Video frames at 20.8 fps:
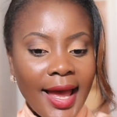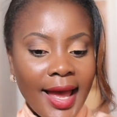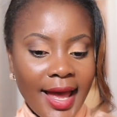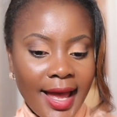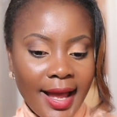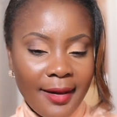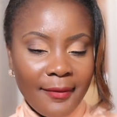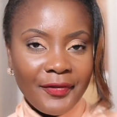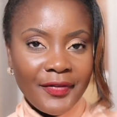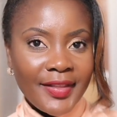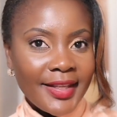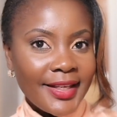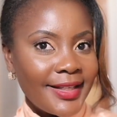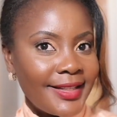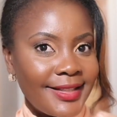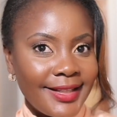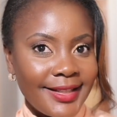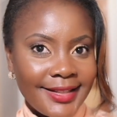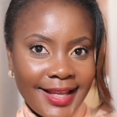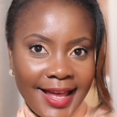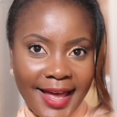And
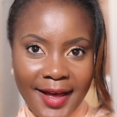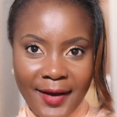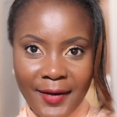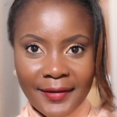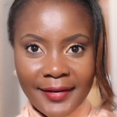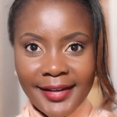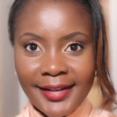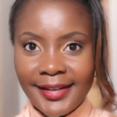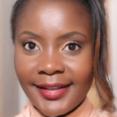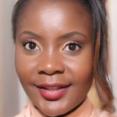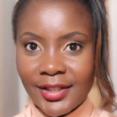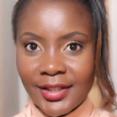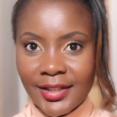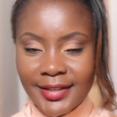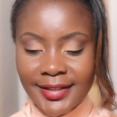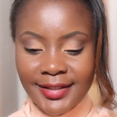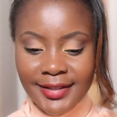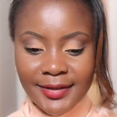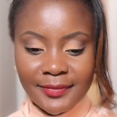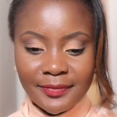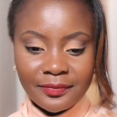this is how it
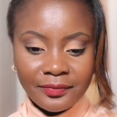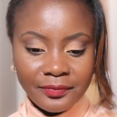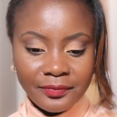looks.